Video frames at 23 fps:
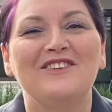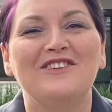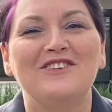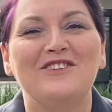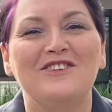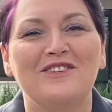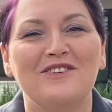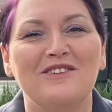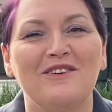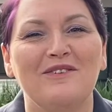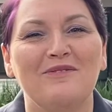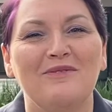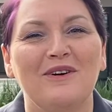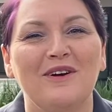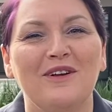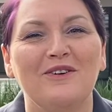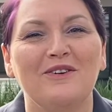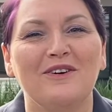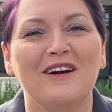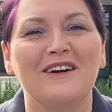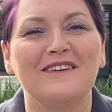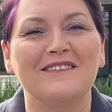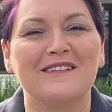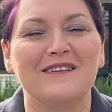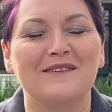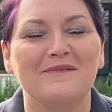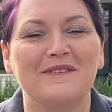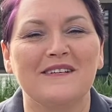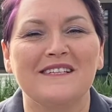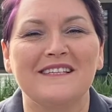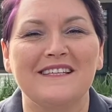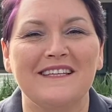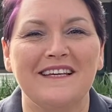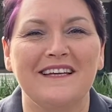Do you know what your
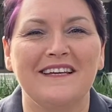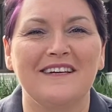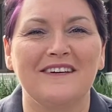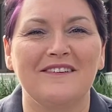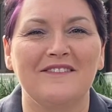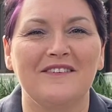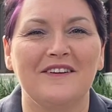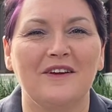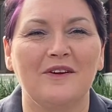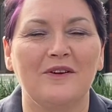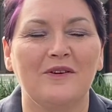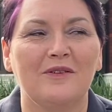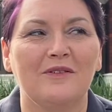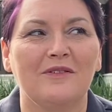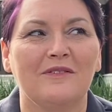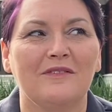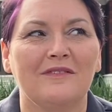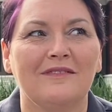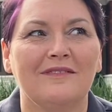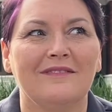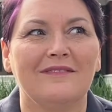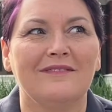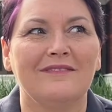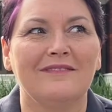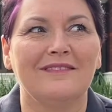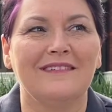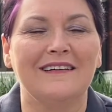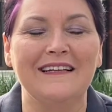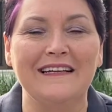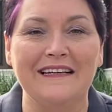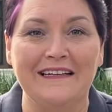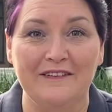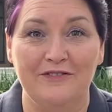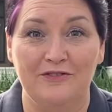customers think of you?
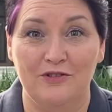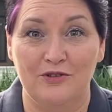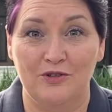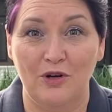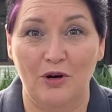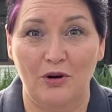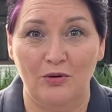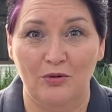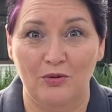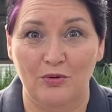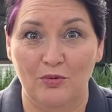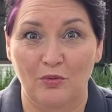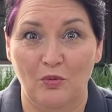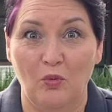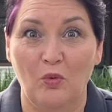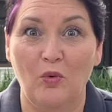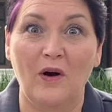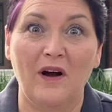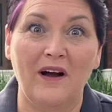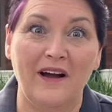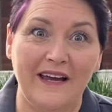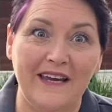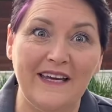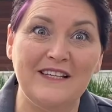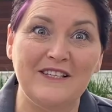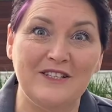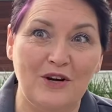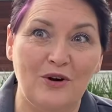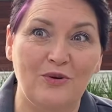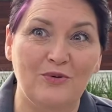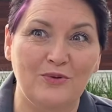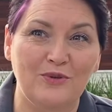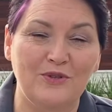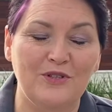And if you don't, why
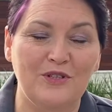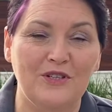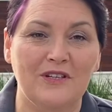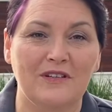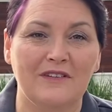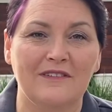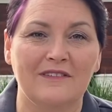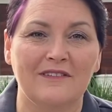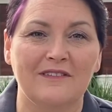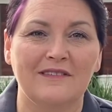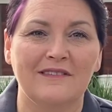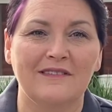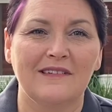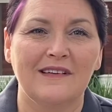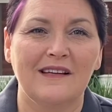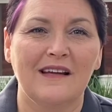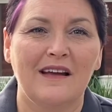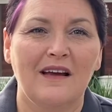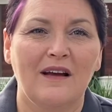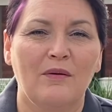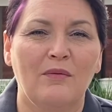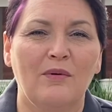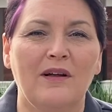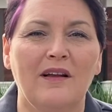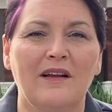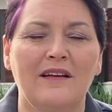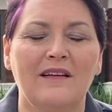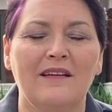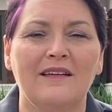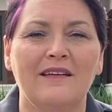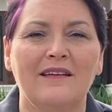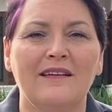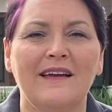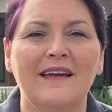don't you?
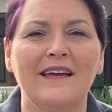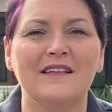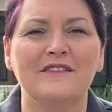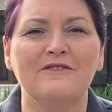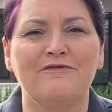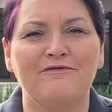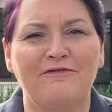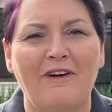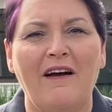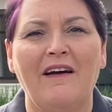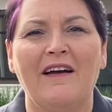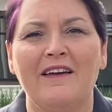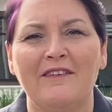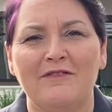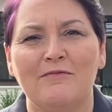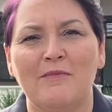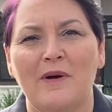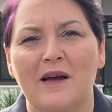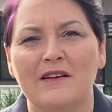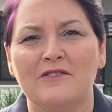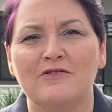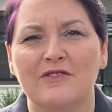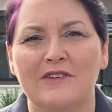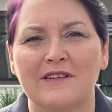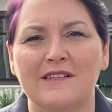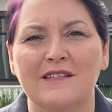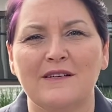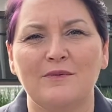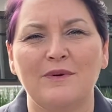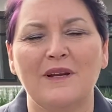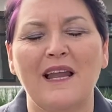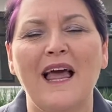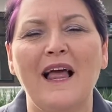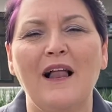Well, here's 5 metrics that
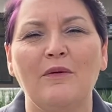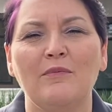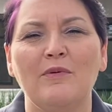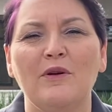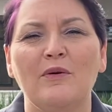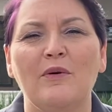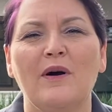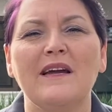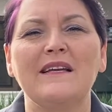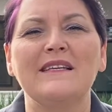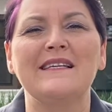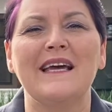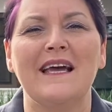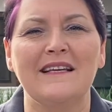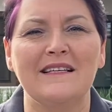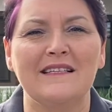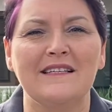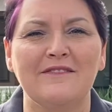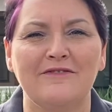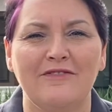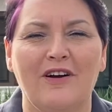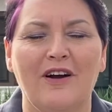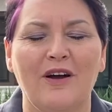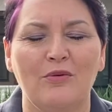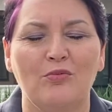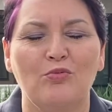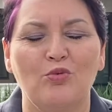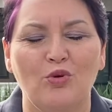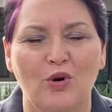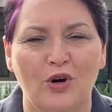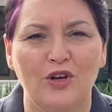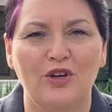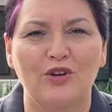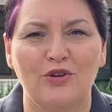will help you identify
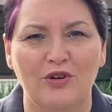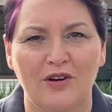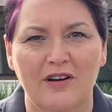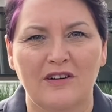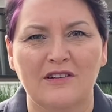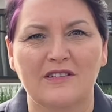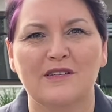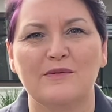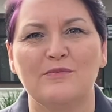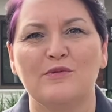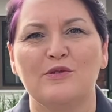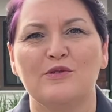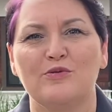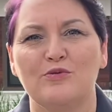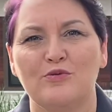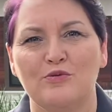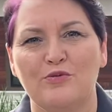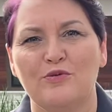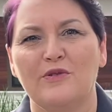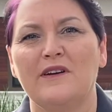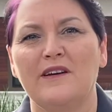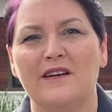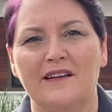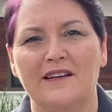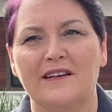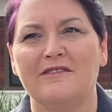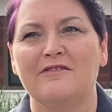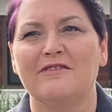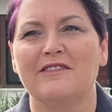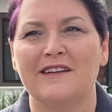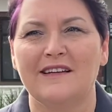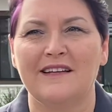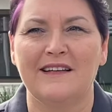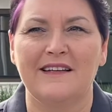what your customers
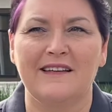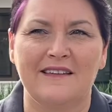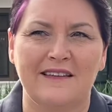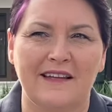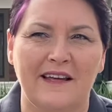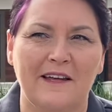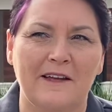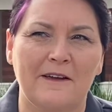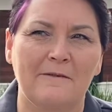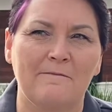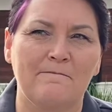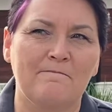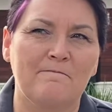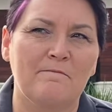really think.